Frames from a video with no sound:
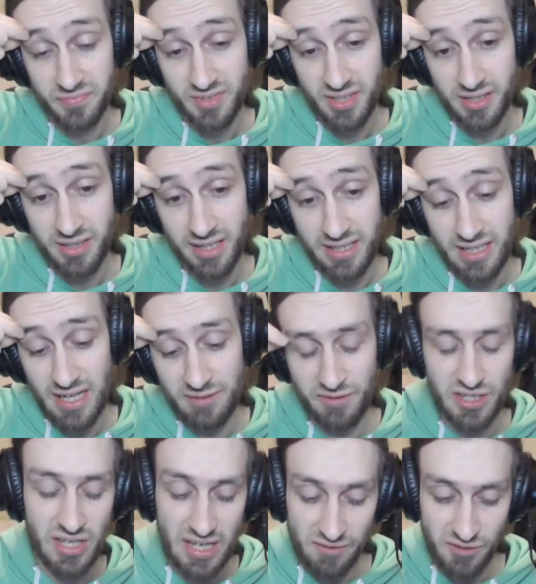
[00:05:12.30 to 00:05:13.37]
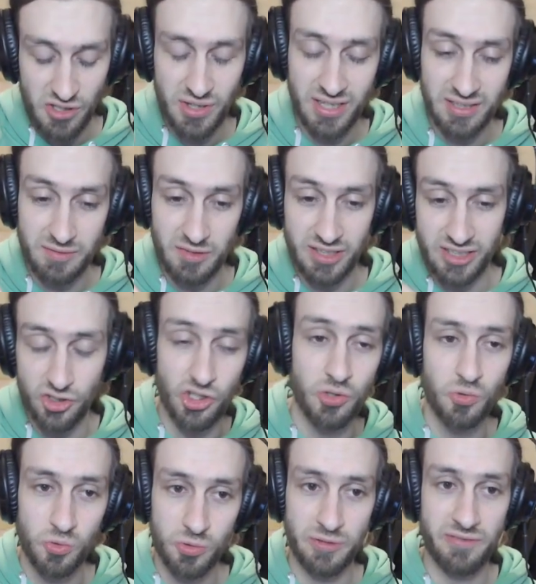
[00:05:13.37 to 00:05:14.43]
like if you can do
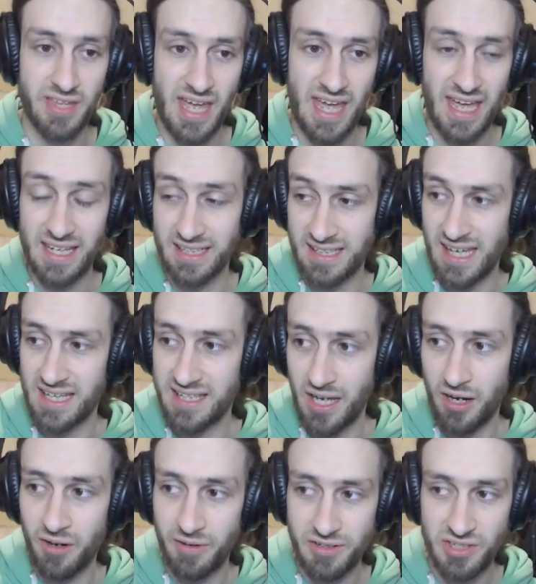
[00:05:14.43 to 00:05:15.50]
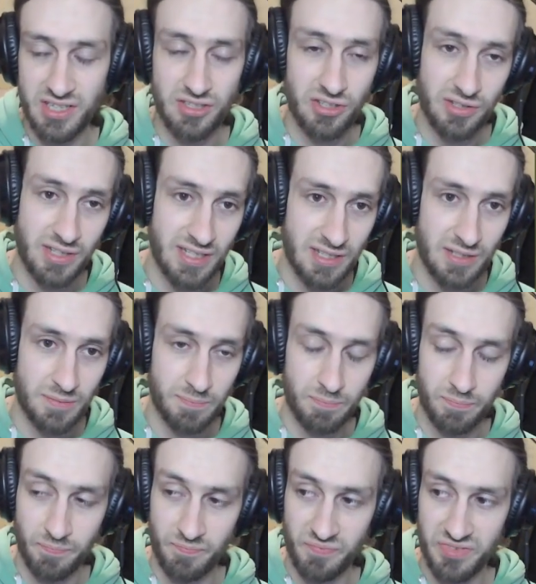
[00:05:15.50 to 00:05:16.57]
all of that and get the RNG to this
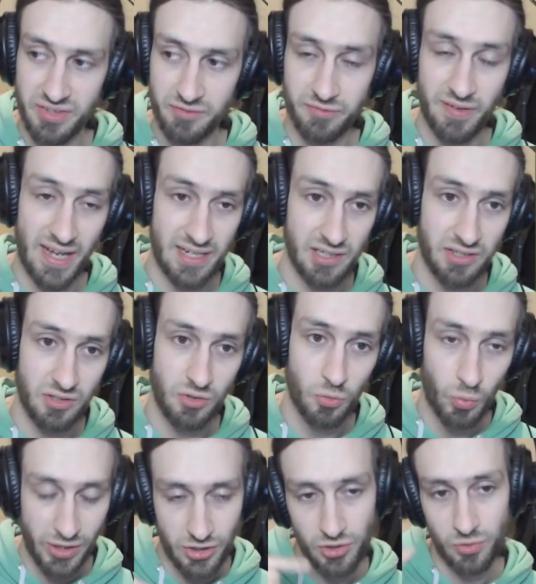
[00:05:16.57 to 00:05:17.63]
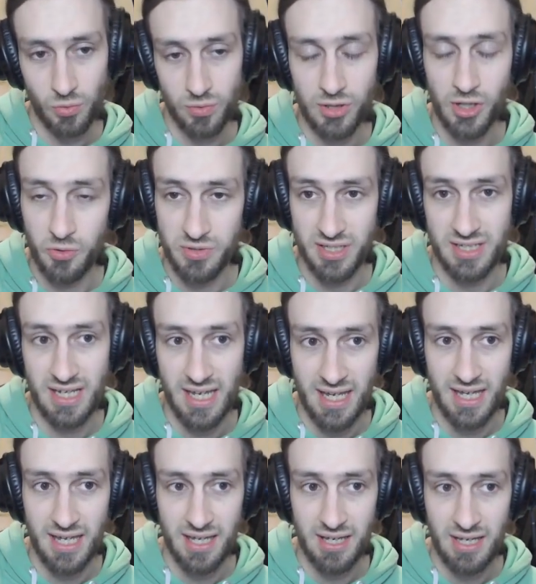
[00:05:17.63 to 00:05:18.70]
value when you load in
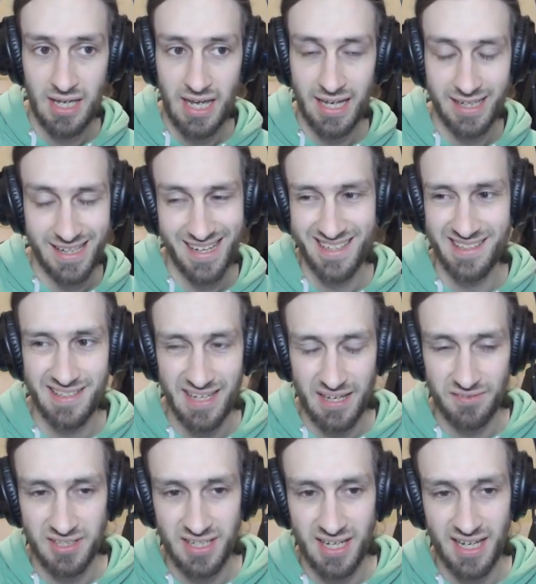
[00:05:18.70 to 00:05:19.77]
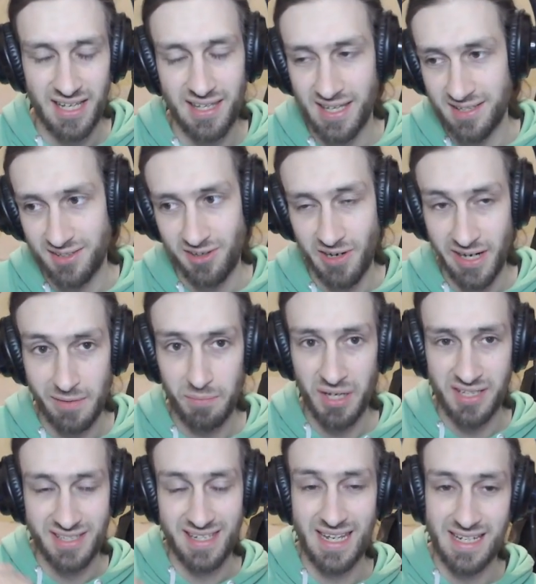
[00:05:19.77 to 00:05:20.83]
here and get a save state, that's great,
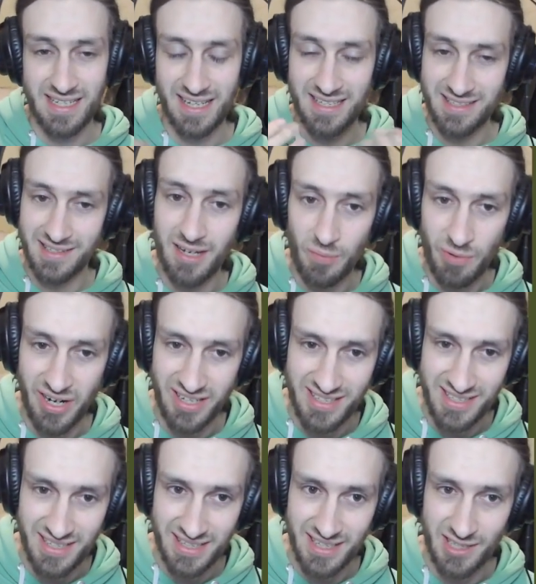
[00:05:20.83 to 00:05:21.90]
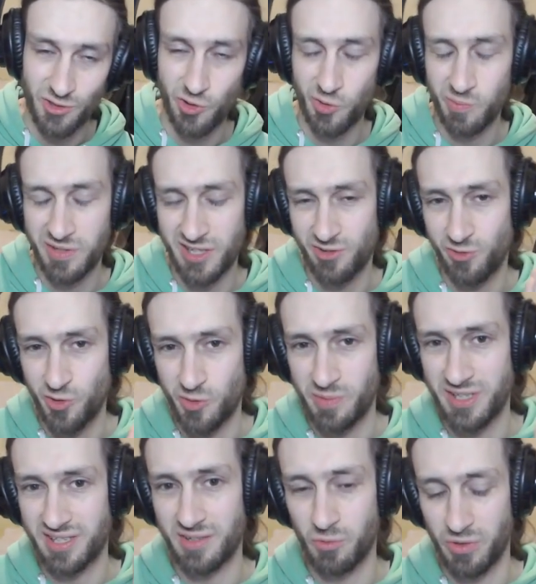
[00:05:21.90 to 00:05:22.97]
because then you can start practicing this room. This room
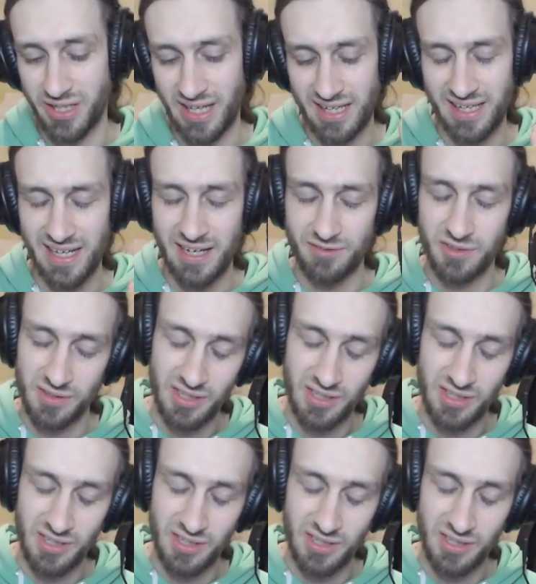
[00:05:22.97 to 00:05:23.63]
is the one that you're gonna have to